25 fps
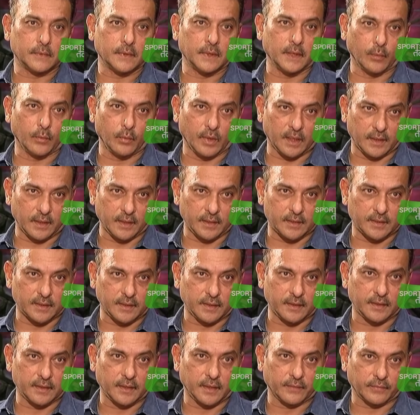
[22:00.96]
in a one-day
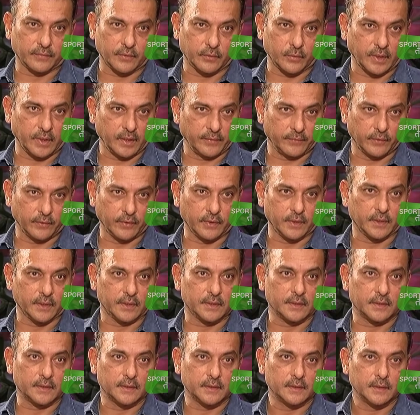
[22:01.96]
series after twenty-four
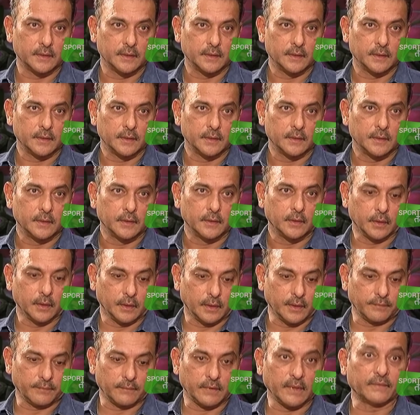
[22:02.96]
years. You
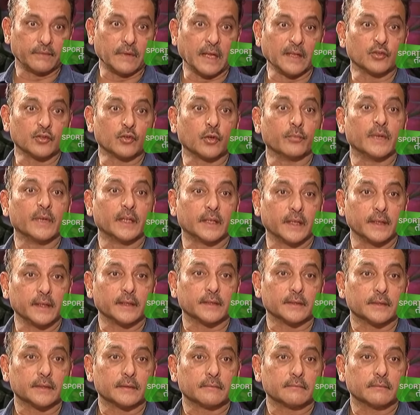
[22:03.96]
know, they've, they've done so many
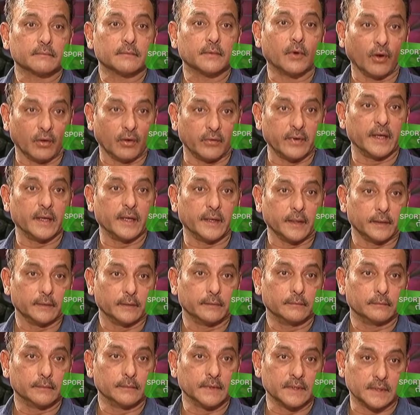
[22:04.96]
things already,
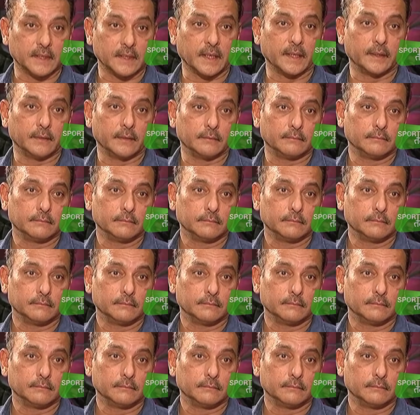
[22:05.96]
this side,